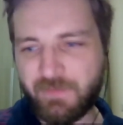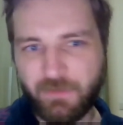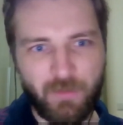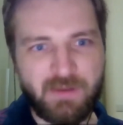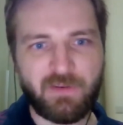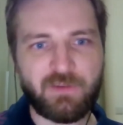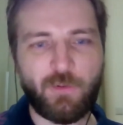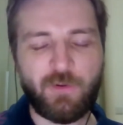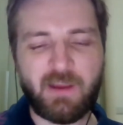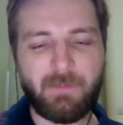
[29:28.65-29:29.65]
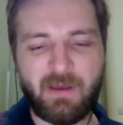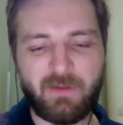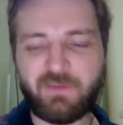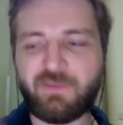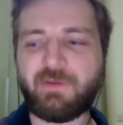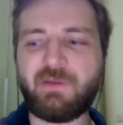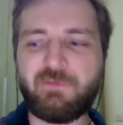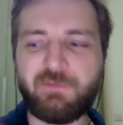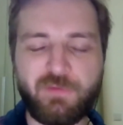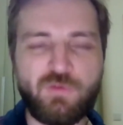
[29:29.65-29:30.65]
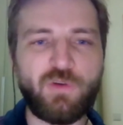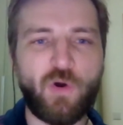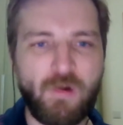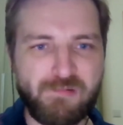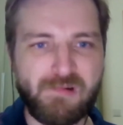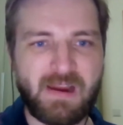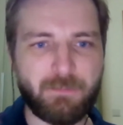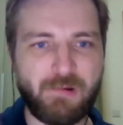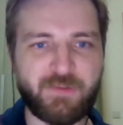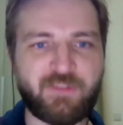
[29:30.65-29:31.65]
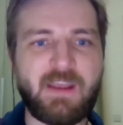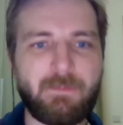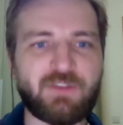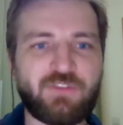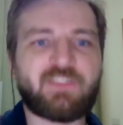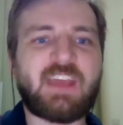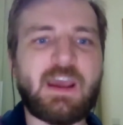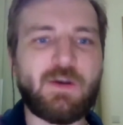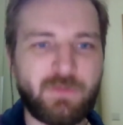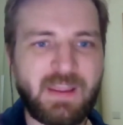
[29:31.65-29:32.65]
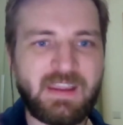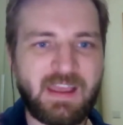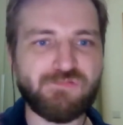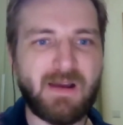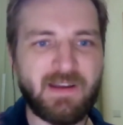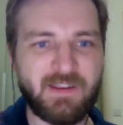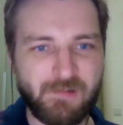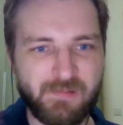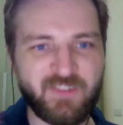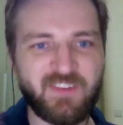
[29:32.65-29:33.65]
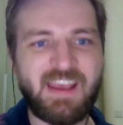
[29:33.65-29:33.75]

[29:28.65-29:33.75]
not even talking about food ordering per se, but just how do they get riders?